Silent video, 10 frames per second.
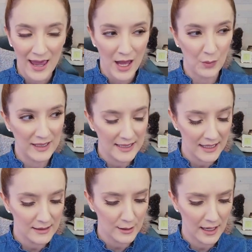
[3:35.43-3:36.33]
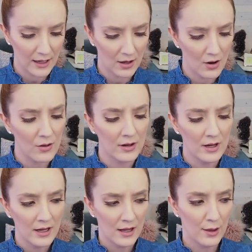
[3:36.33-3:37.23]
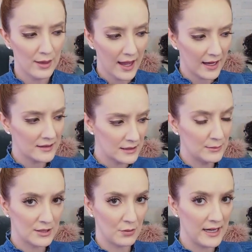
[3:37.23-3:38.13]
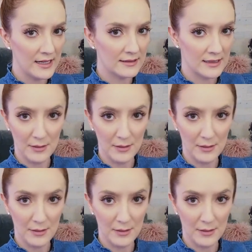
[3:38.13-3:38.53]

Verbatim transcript: And we tend to think, oh, it seems so easy.